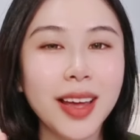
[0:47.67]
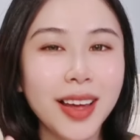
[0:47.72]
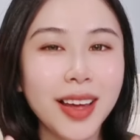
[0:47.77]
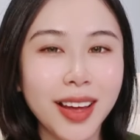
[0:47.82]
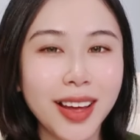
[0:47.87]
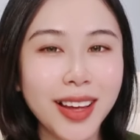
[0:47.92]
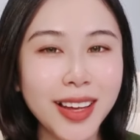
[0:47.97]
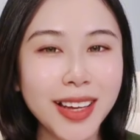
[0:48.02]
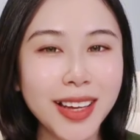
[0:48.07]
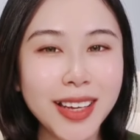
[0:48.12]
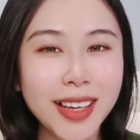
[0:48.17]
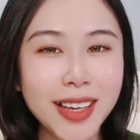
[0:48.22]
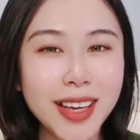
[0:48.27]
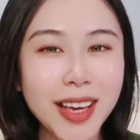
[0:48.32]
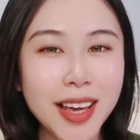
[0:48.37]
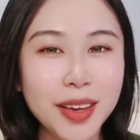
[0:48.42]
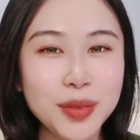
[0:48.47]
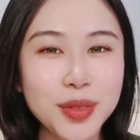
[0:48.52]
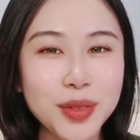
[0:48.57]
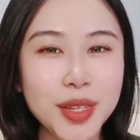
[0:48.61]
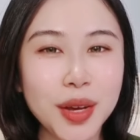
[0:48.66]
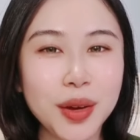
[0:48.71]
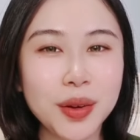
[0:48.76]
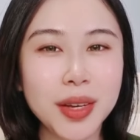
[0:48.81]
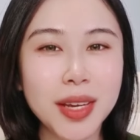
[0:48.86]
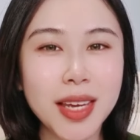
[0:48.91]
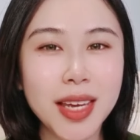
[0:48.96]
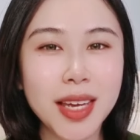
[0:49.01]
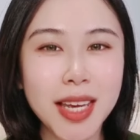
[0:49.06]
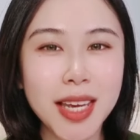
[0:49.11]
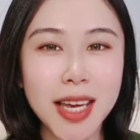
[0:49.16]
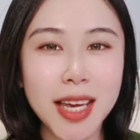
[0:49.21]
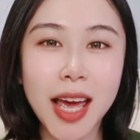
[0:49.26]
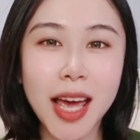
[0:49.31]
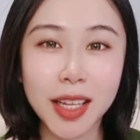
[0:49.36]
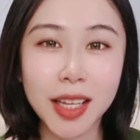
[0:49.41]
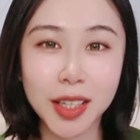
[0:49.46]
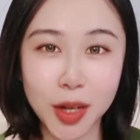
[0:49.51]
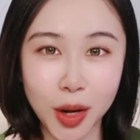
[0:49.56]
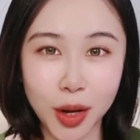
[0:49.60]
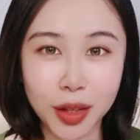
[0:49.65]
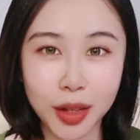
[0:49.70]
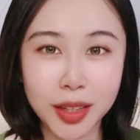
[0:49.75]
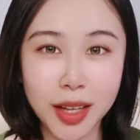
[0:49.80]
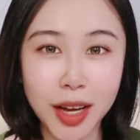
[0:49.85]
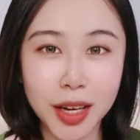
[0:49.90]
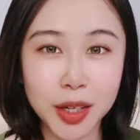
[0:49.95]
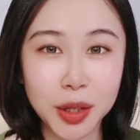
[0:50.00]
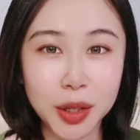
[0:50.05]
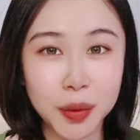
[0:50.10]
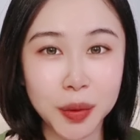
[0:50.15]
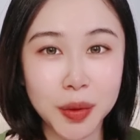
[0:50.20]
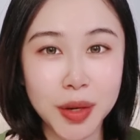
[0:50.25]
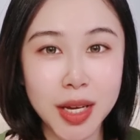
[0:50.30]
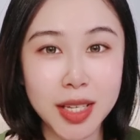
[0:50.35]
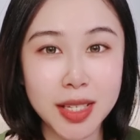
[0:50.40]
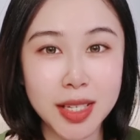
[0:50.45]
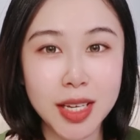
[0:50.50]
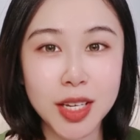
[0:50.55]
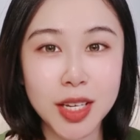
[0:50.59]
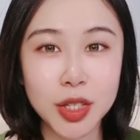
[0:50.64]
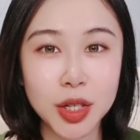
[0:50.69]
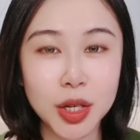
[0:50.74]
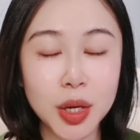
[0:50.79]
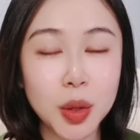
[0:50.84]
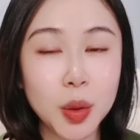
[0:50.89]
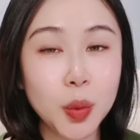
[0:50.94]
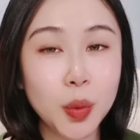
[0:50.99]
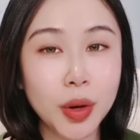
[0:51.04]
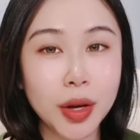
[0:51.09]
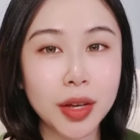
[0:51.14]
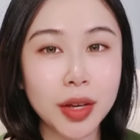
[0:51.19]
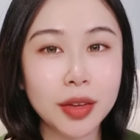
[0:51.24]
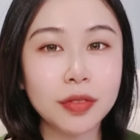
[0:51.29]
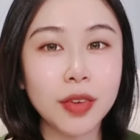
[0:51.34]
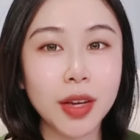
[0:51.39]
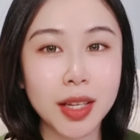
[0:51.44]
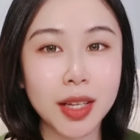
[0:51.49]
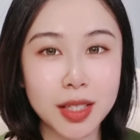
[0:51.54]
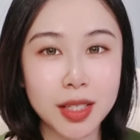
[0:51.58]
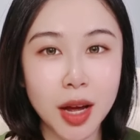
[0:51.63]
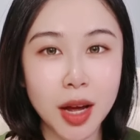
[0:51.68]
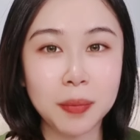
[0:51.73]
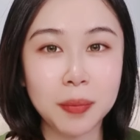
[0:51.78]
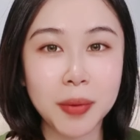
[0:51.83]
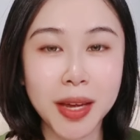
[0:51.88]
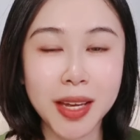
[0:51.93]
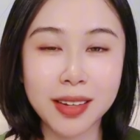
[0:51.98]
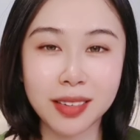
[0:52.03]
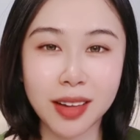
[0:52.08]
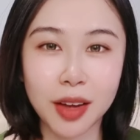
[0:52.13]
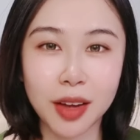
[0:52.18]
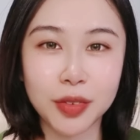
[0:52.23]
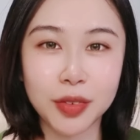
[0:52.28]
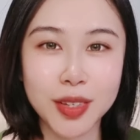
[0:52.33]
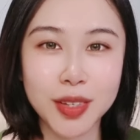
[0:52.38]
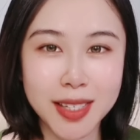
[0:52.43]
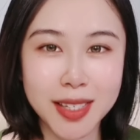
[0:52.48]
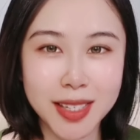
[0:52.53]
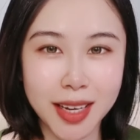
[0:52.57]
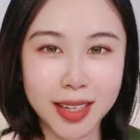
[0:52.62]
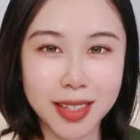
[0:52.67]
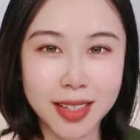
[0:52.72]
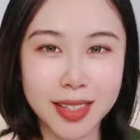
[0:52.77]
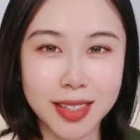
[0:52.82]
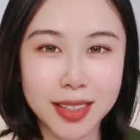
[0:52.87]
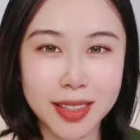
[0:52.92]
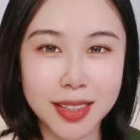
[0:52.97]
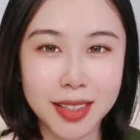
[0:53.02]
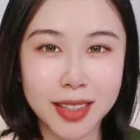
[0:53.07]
Hi, I'm Sohee, an online Korean teacher with a topic level 6.